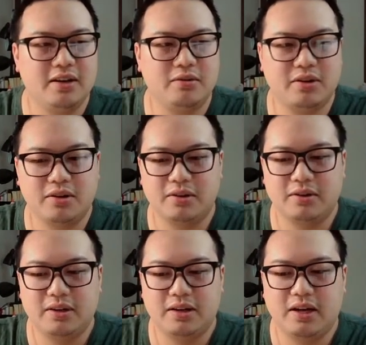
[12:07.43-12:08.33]
where
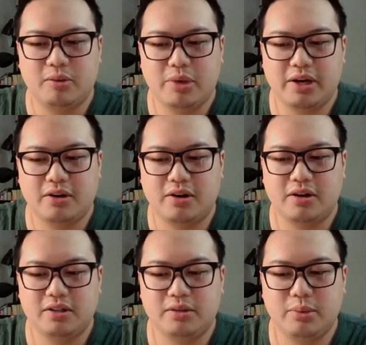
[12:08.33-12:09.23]
I buy
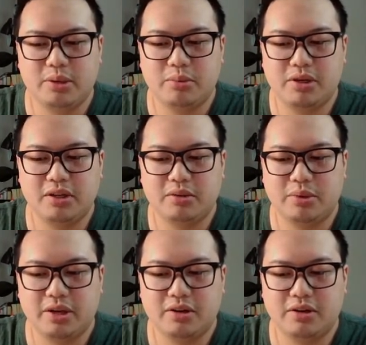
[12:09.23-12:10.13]
cards and make money and
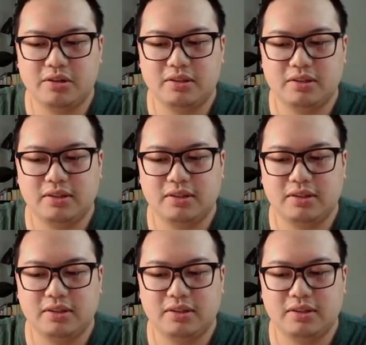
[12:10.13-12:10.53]
buy cards,